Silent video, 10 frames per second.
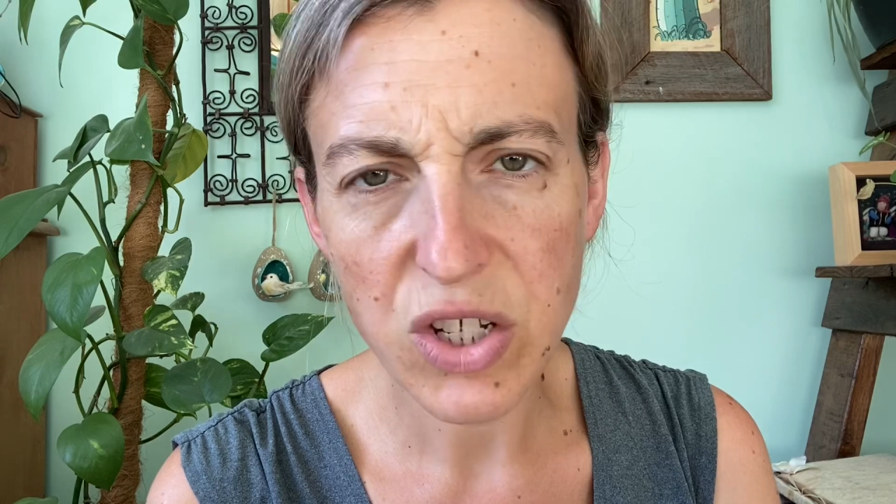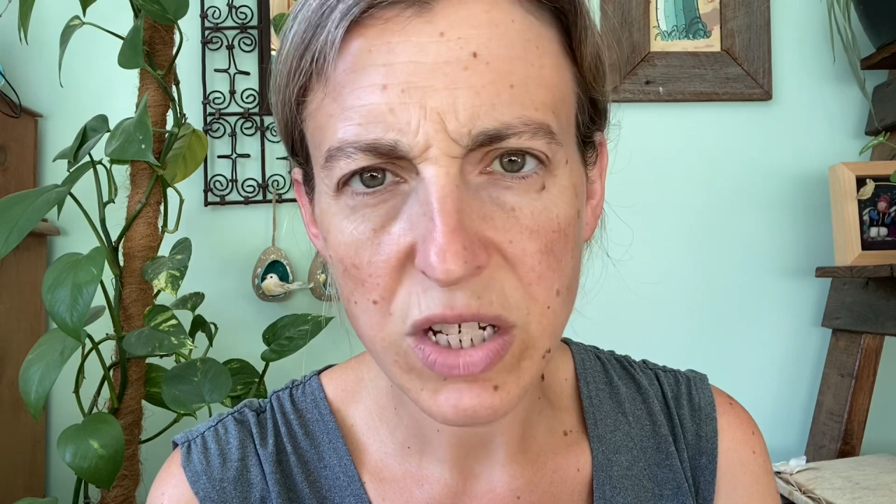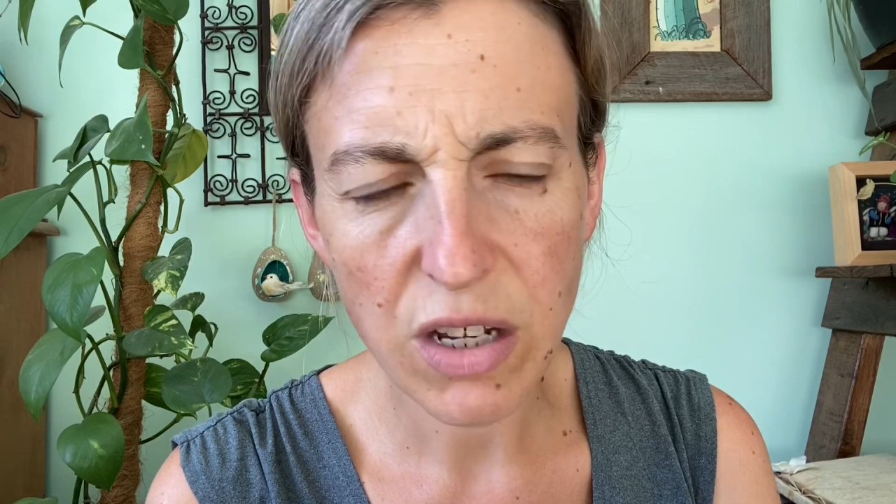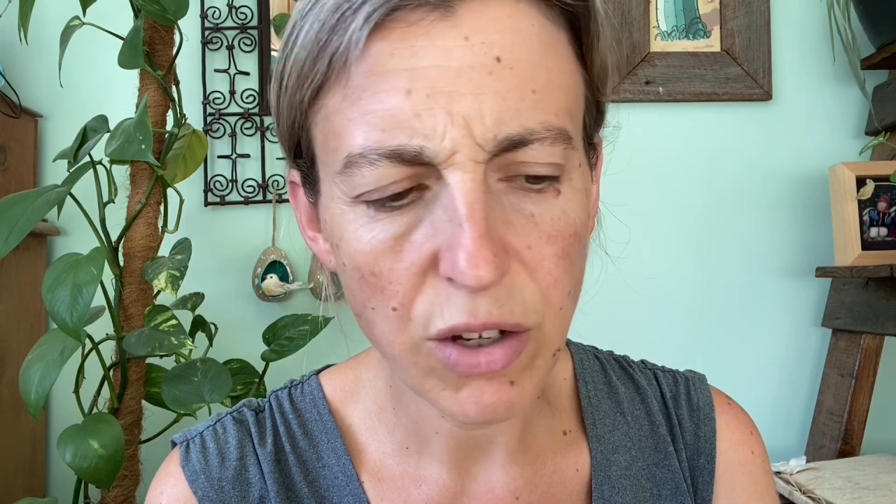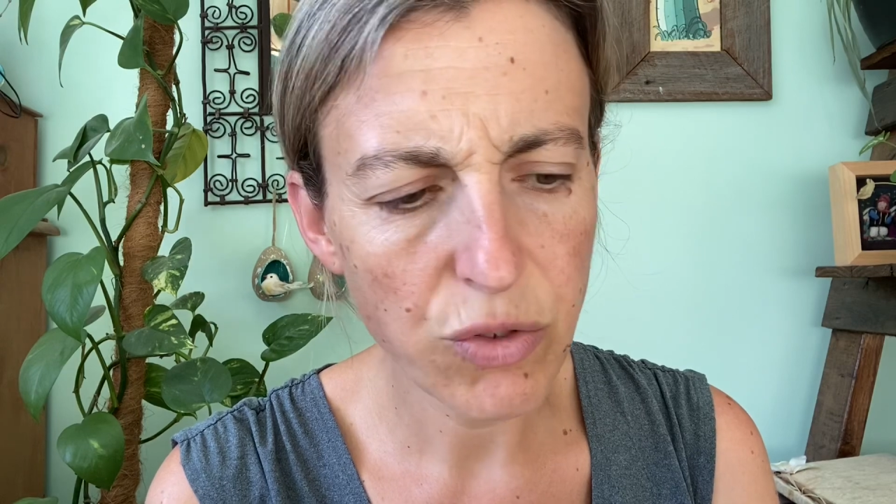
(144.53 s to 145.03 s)
to
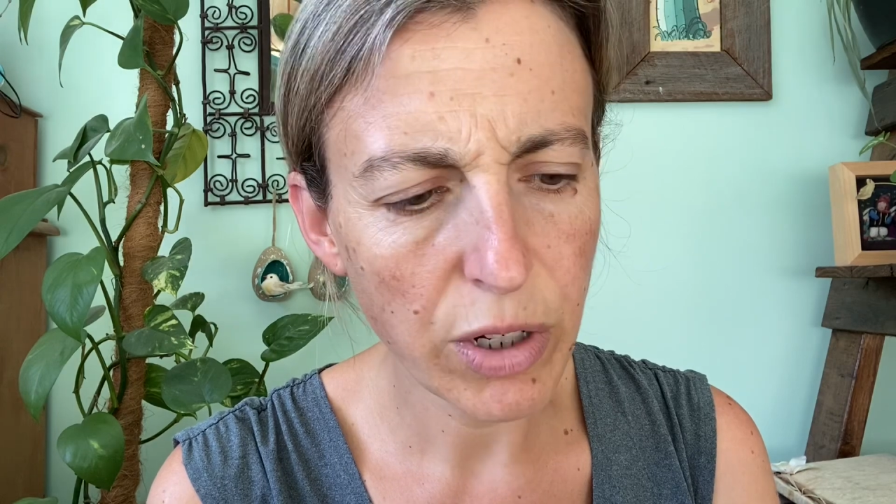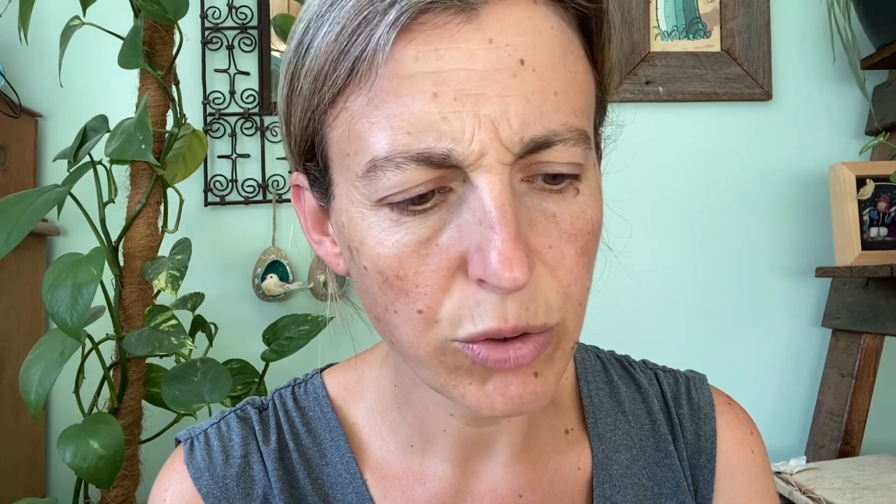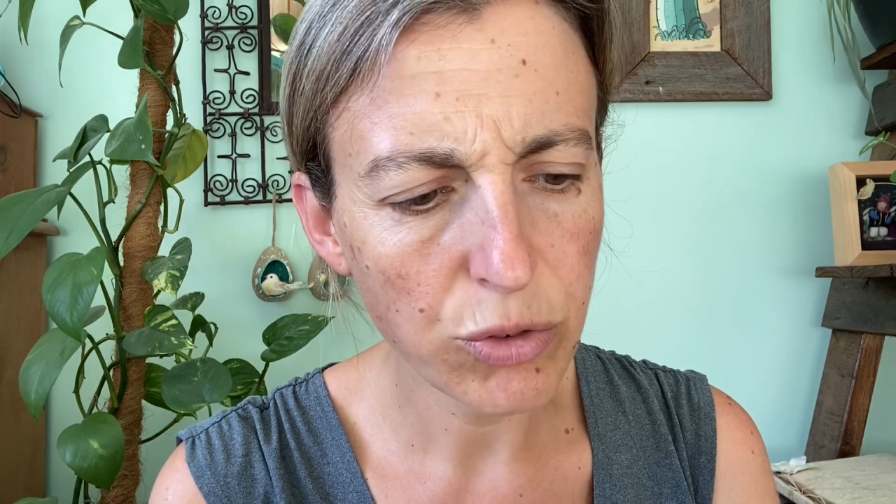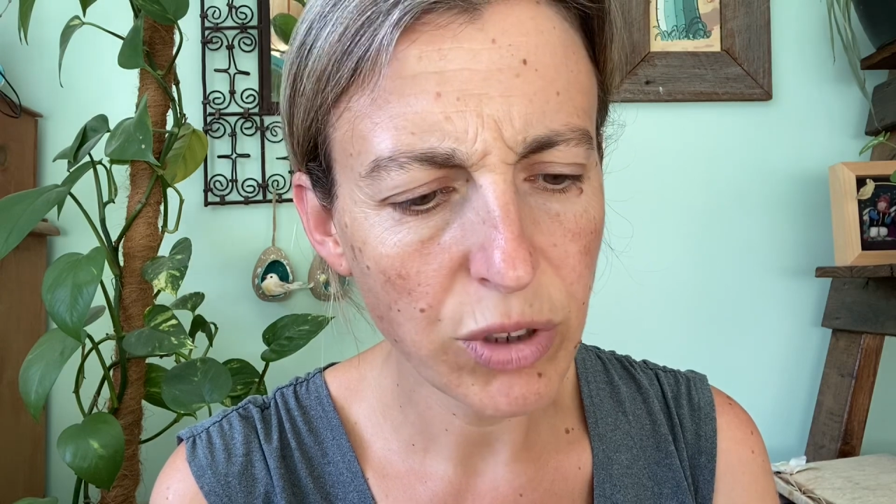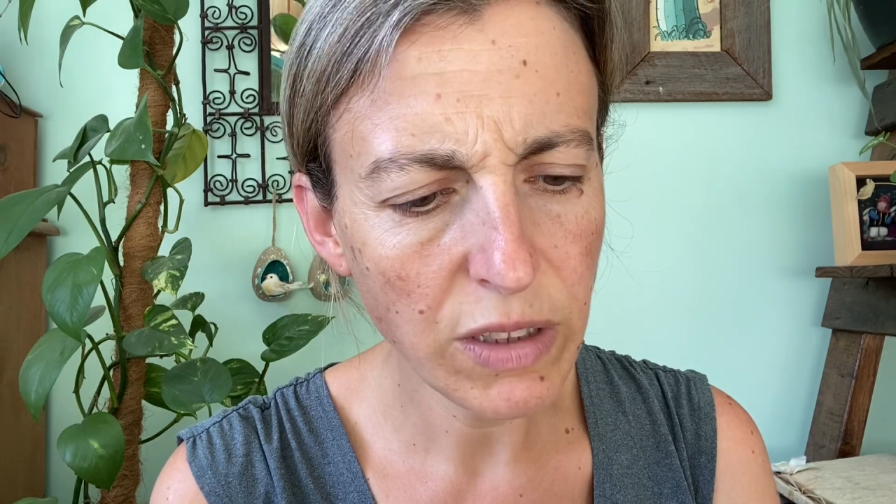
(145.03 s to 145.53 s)
go
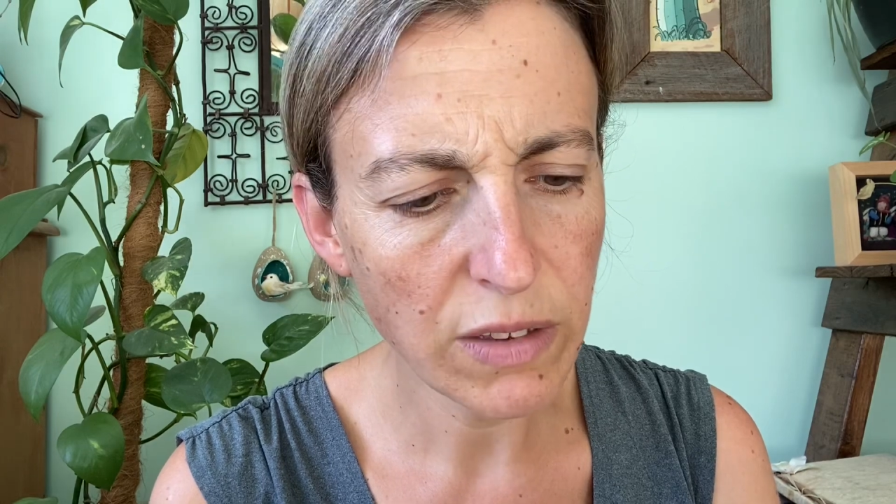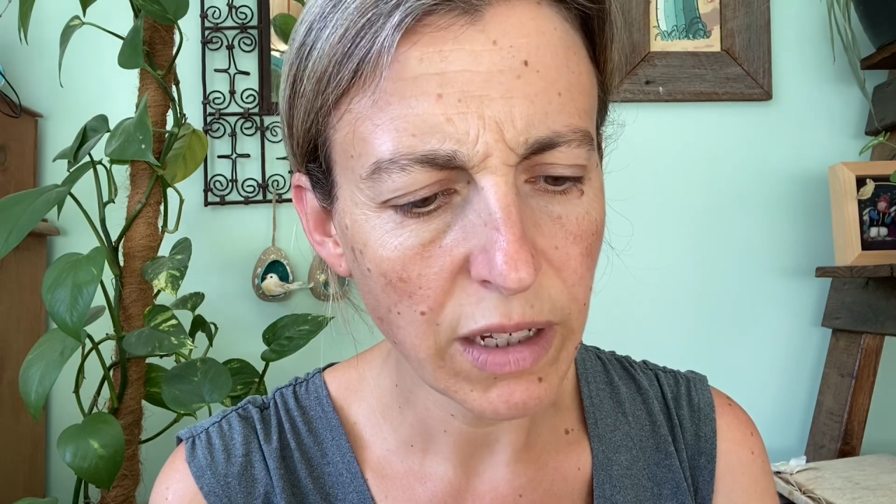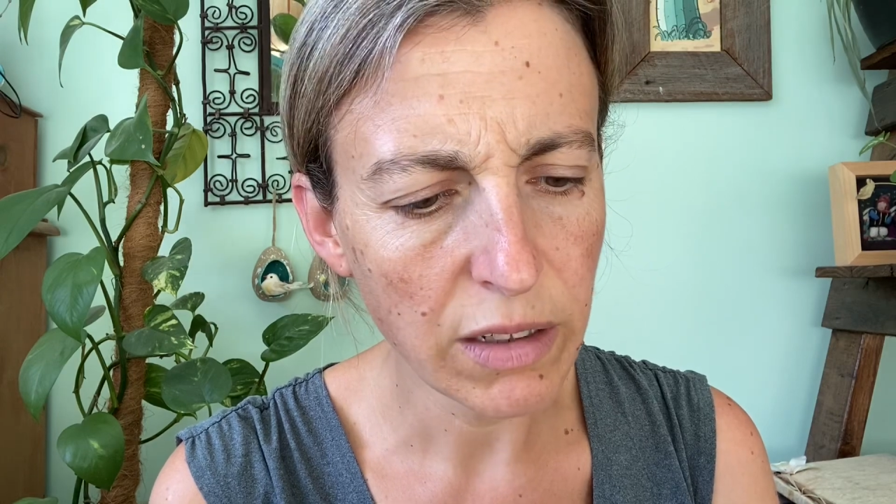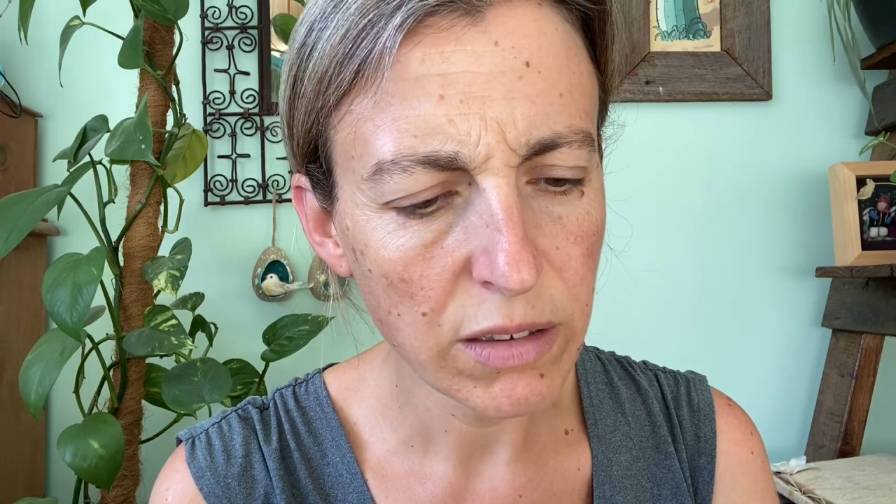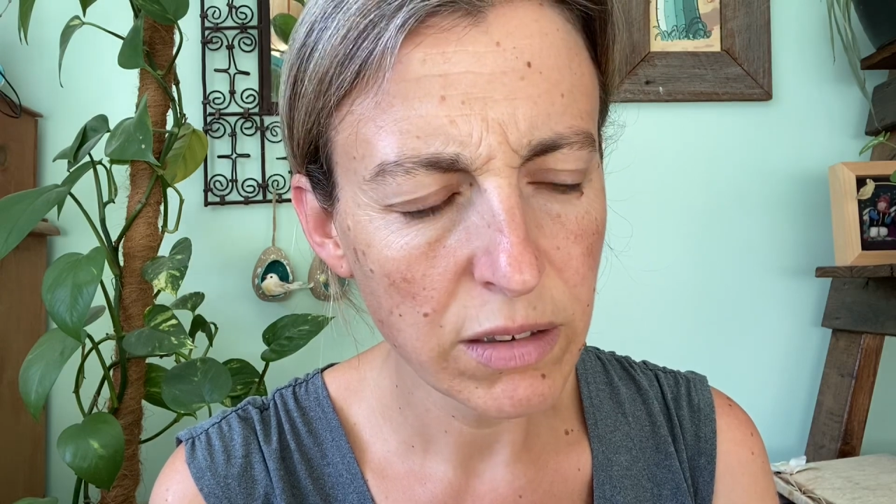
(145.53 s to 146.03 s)
trick-or-treating.